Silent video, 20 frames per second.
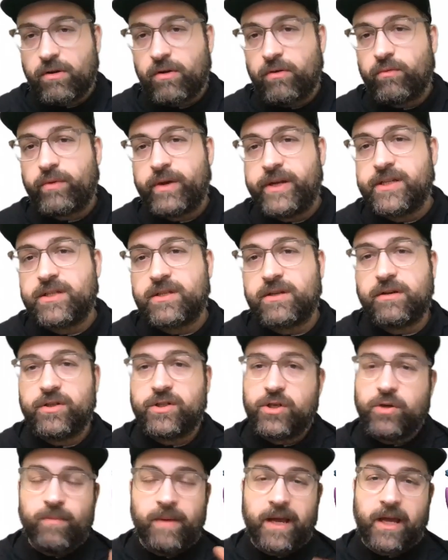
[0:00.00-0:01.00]
own research,
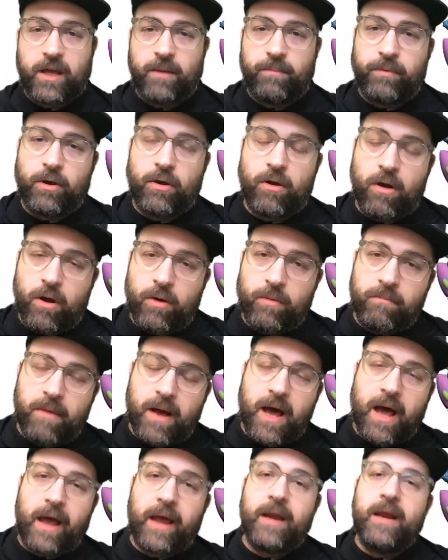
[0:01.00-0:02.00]
you make up your own
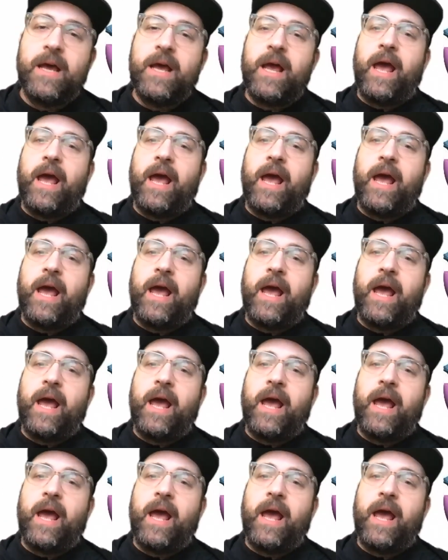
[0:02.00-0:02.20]
mind,